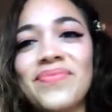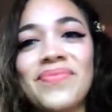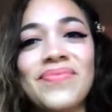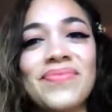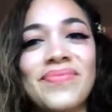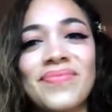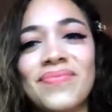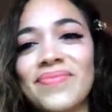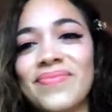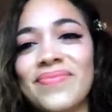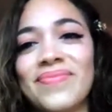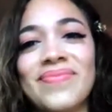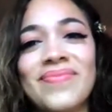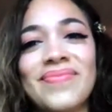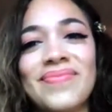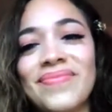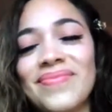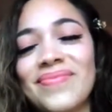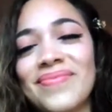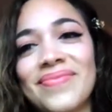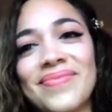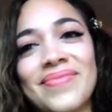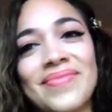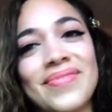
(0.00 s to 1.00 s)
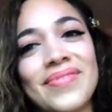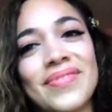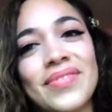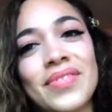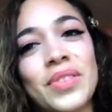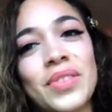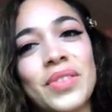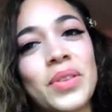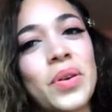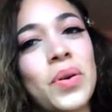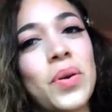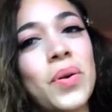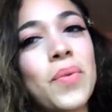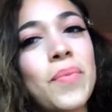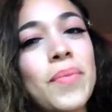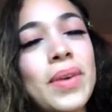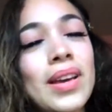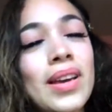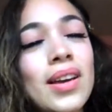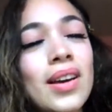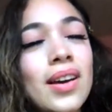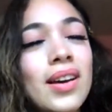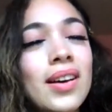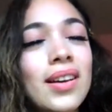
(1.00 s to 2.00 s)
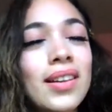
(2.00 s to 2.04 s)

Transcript: right? Oh my God.